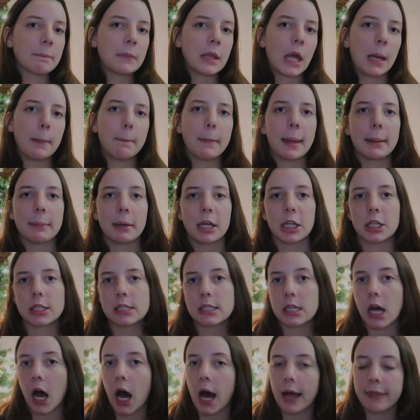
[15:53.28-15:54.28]
maybe
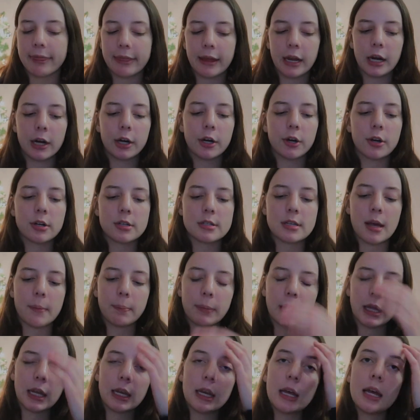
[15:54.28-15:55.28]
taught there or
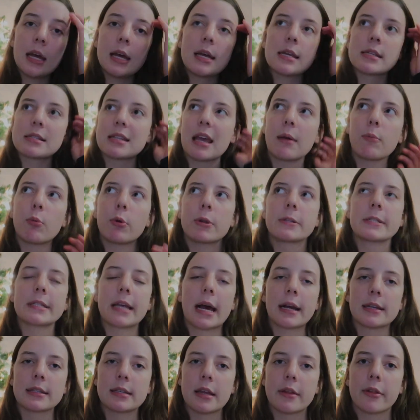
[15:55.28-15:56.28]
something. Same with
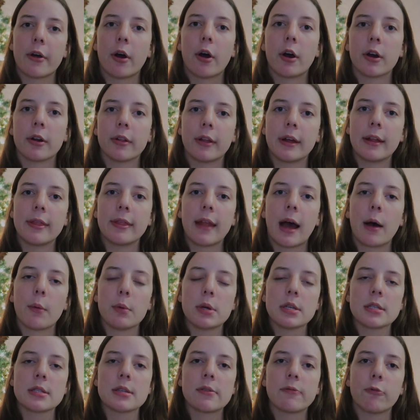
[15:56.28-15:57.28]
Sex in the Heartland. That
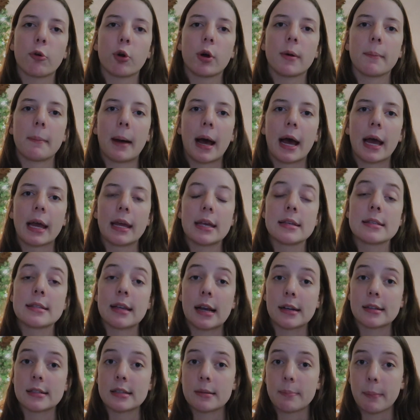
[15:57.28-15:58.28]
was for my
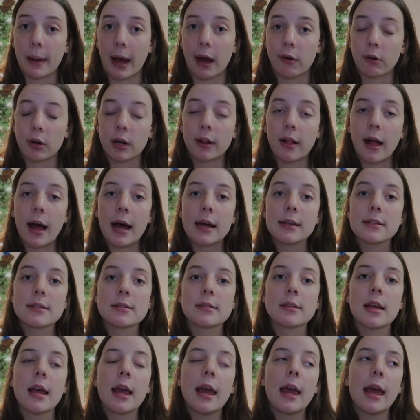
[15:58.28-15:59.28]
Sex and Power
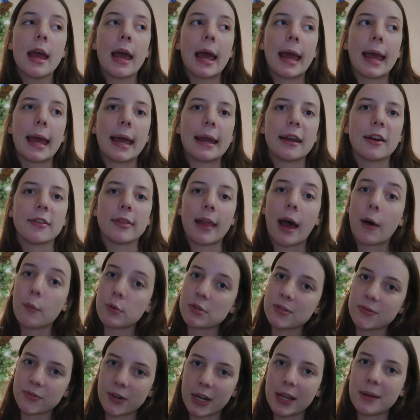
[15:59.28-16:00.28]
class, and that
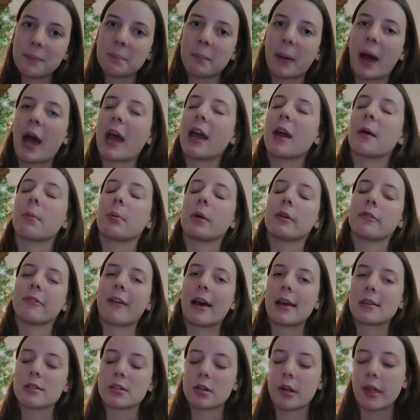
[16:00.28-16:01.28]
was written by a
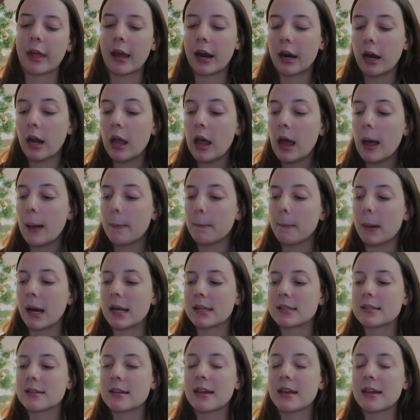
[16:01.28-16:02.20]
professor there. But